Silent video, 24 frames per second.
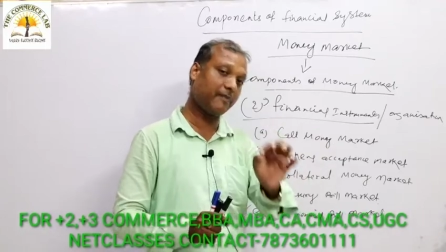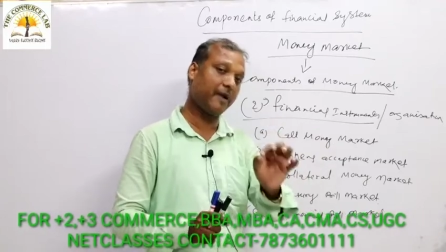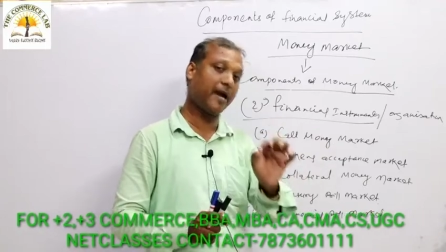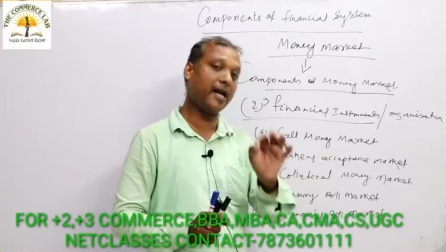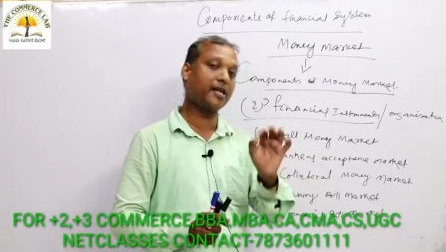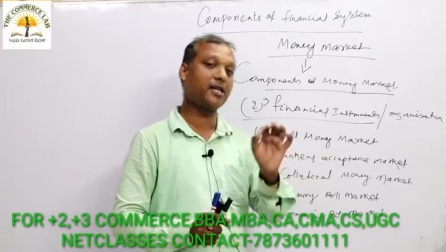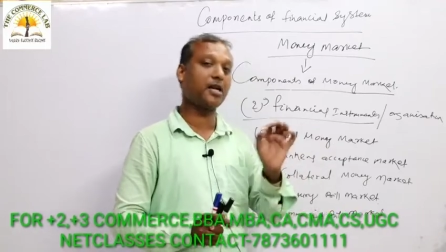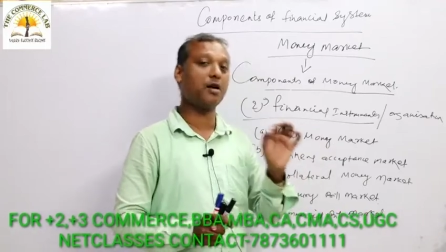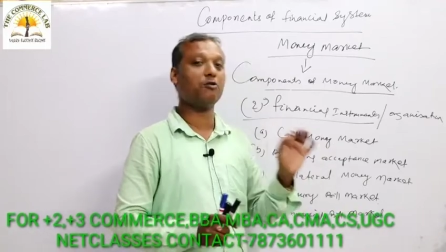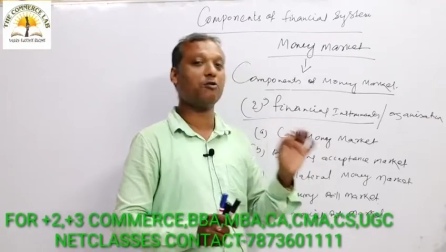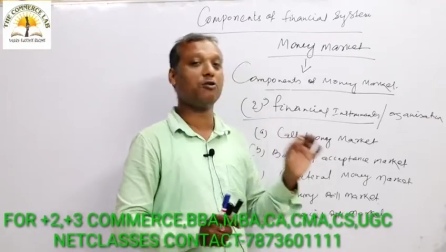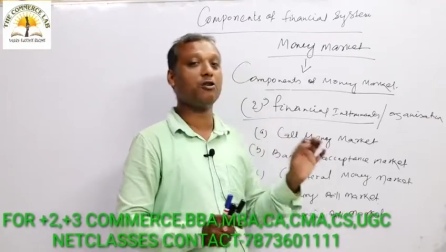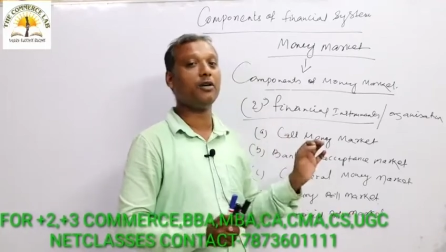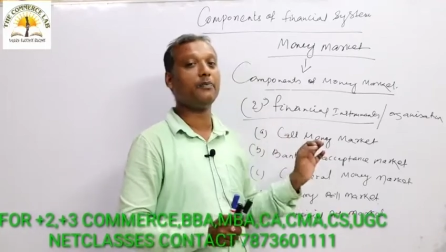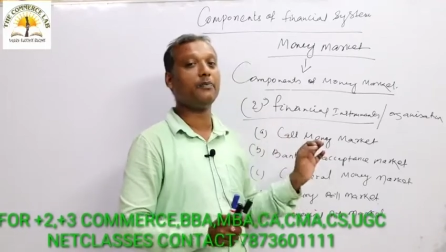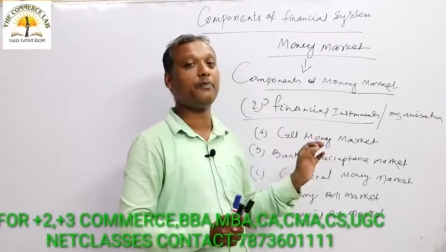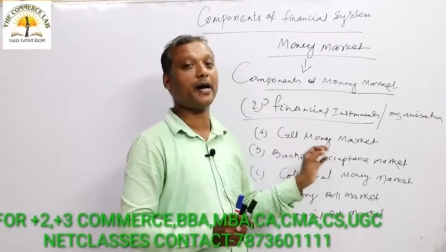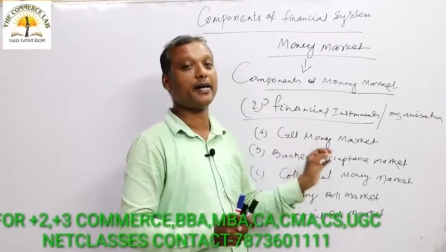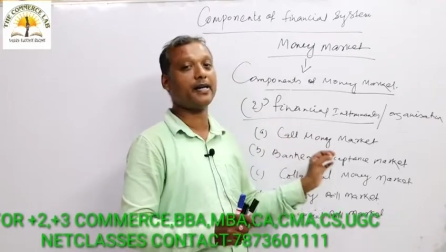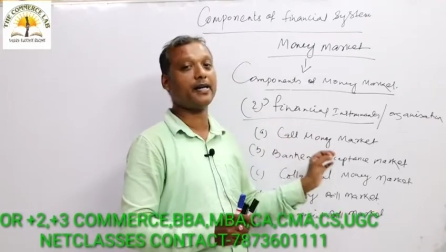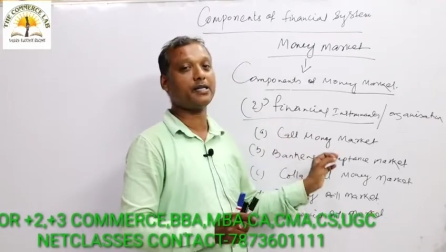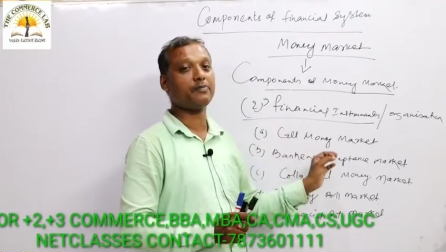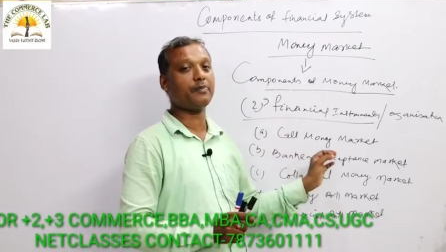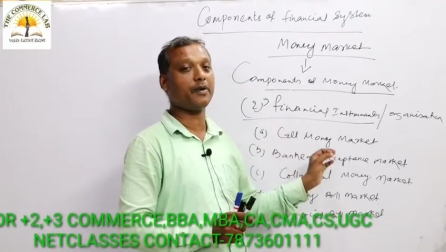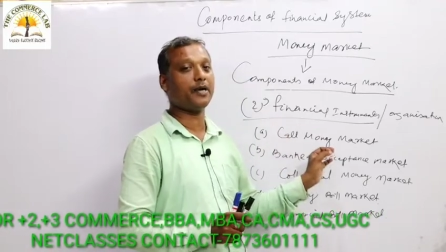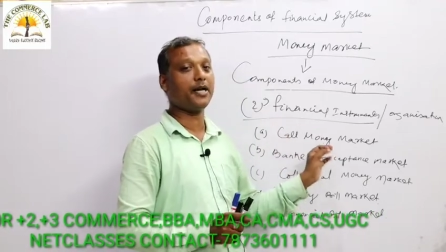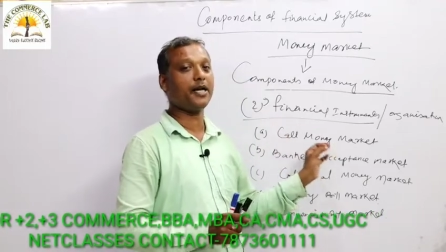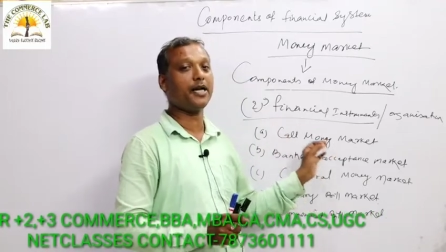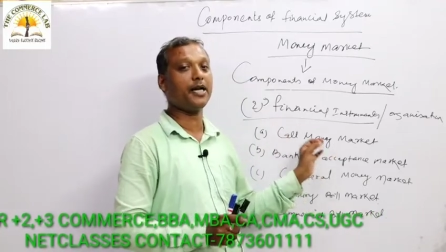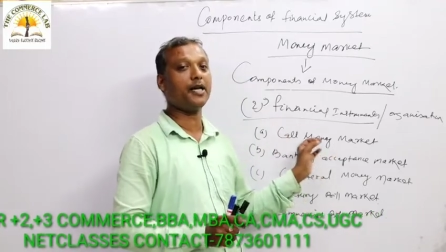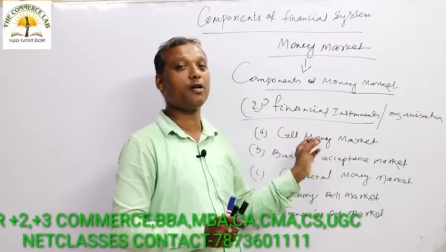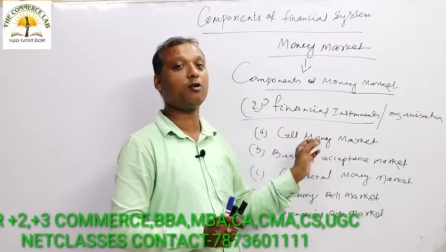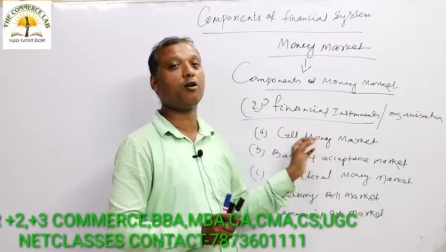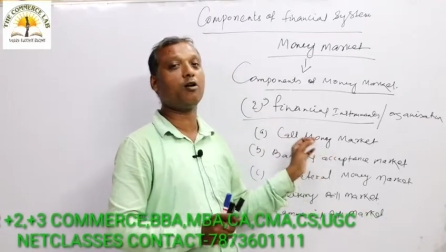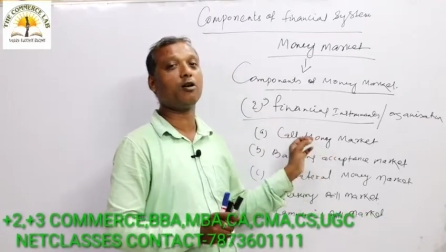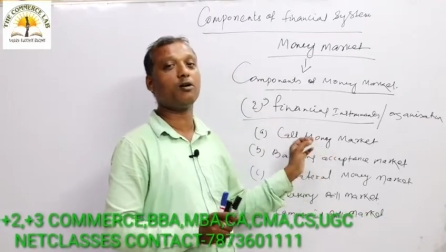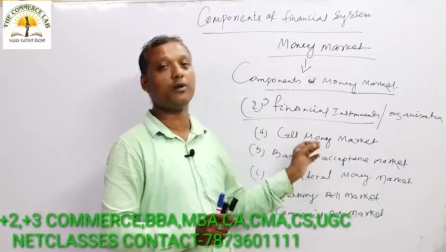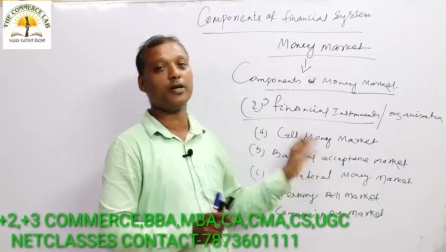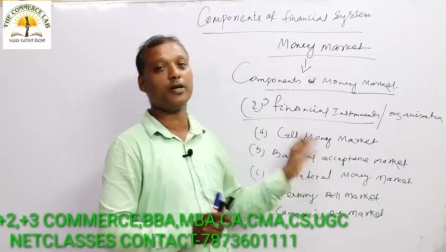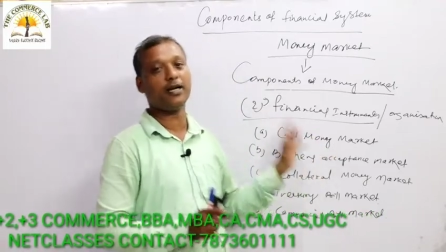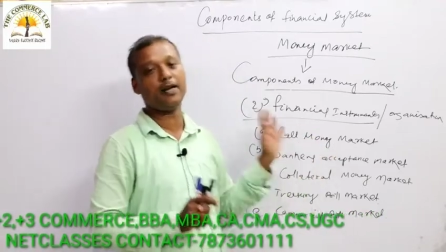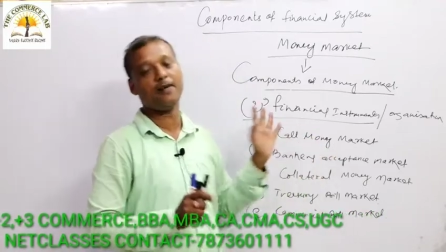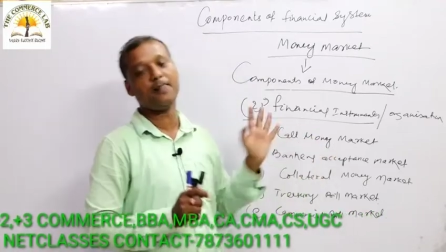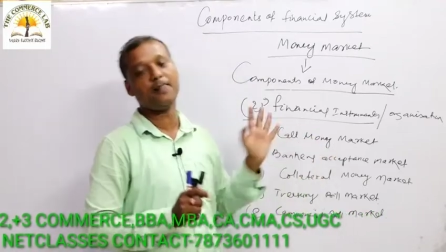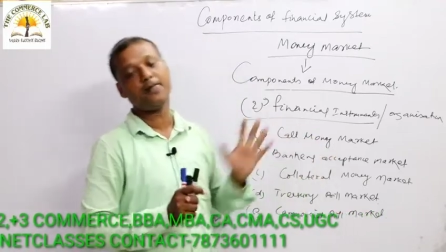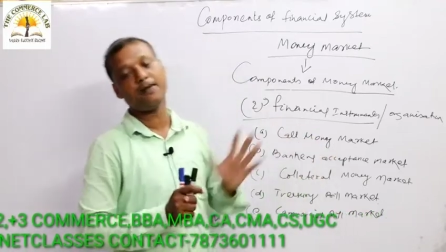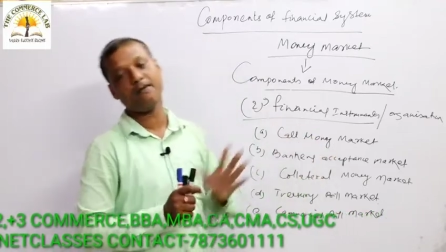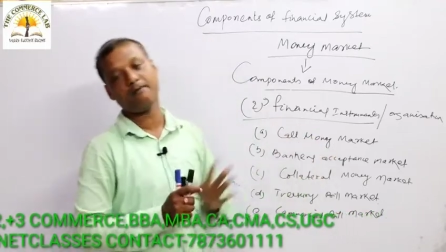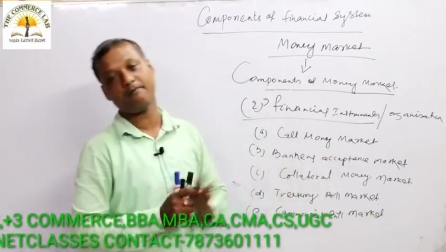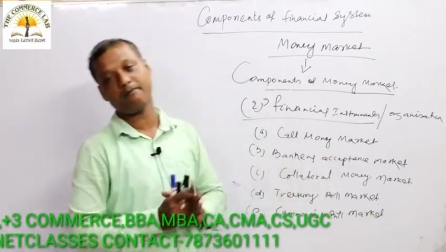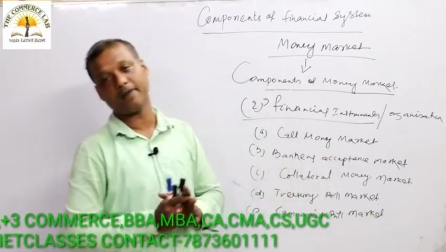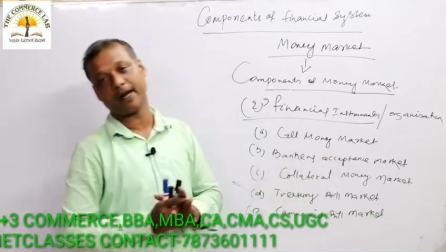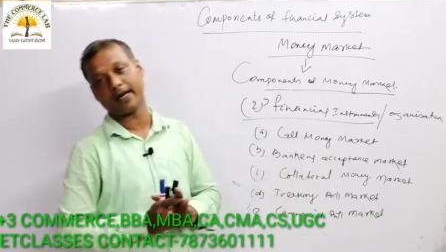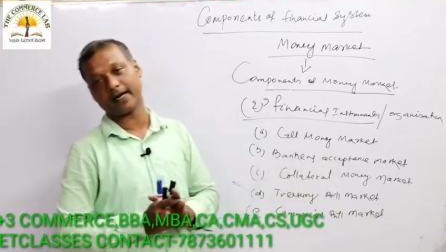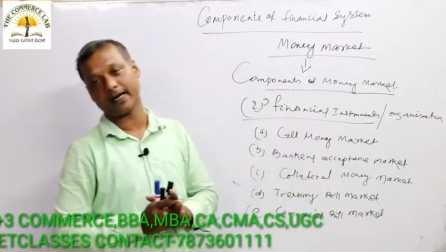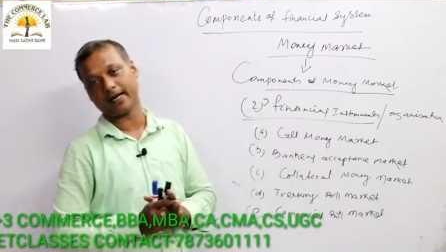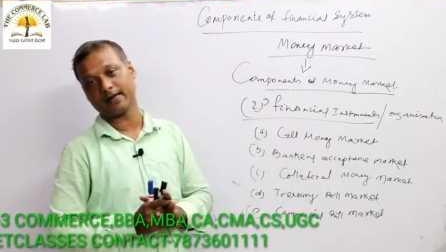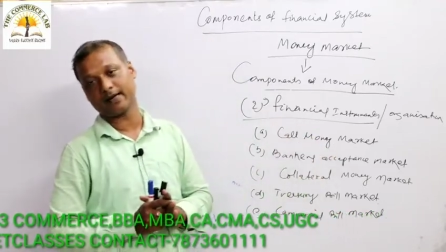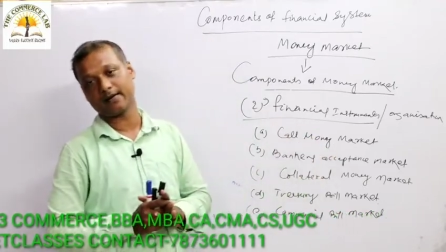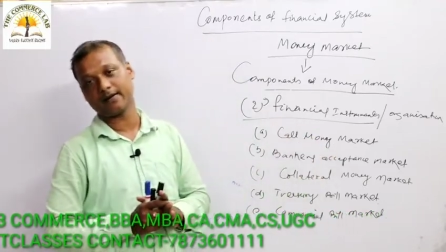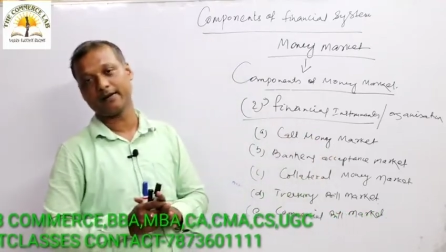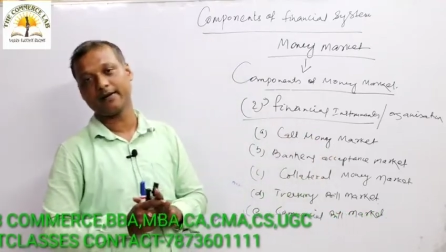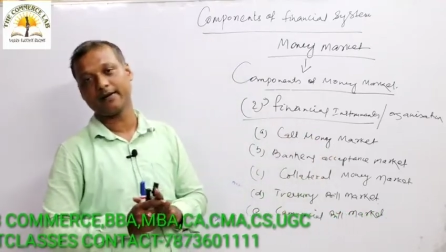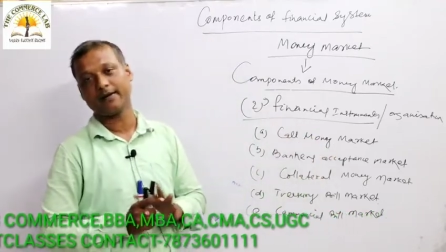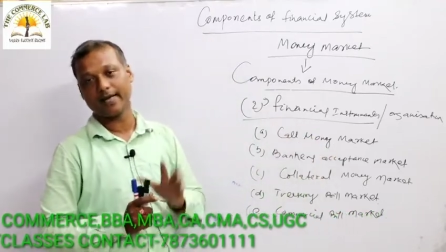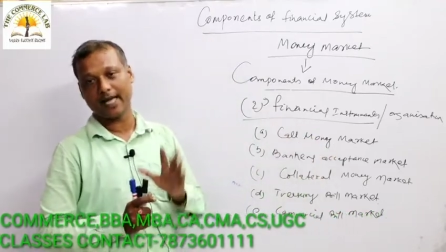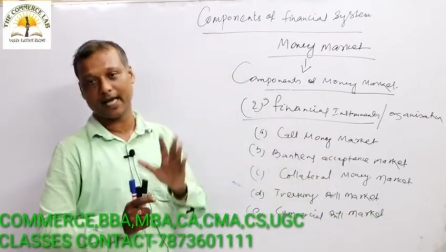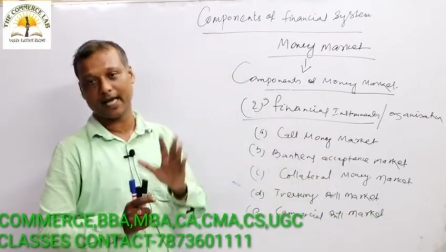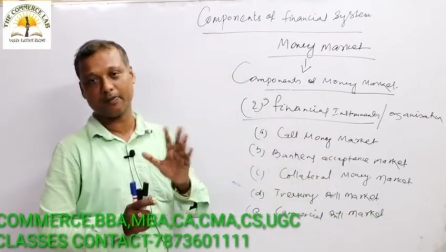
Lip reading: banks are only participating in call money market.